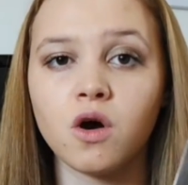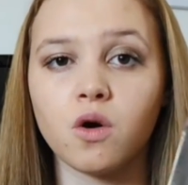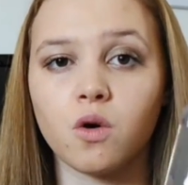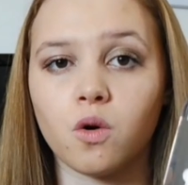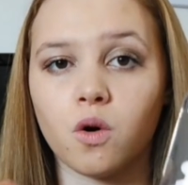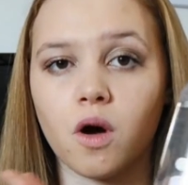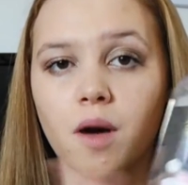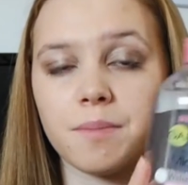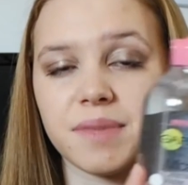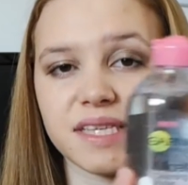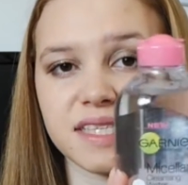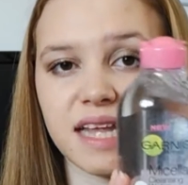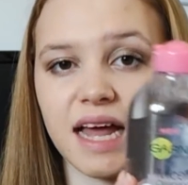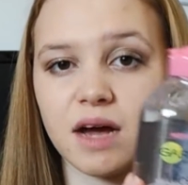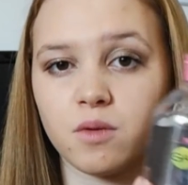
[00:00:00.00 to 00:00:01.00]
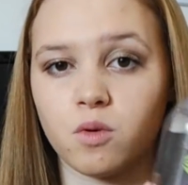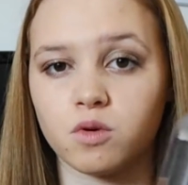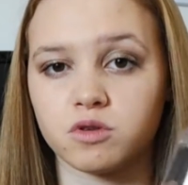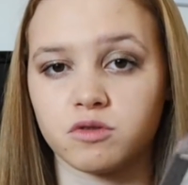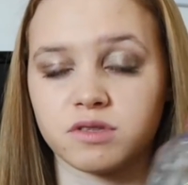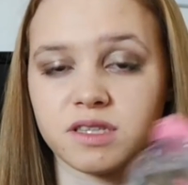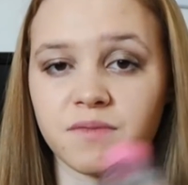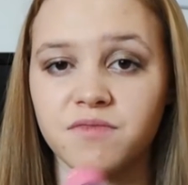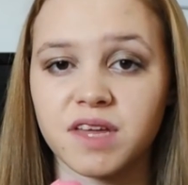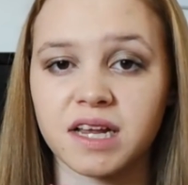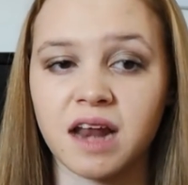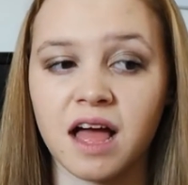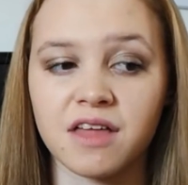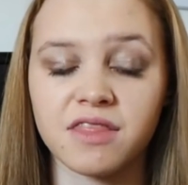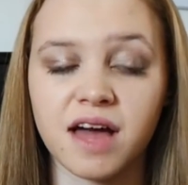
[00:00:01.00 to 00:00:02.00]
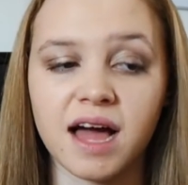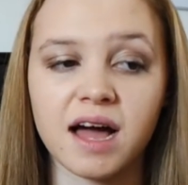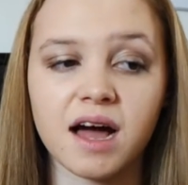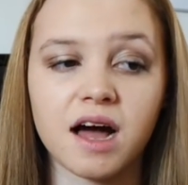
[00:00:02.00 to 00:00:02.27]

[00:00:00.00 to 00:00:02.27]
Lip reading: or a micellar water or something like that.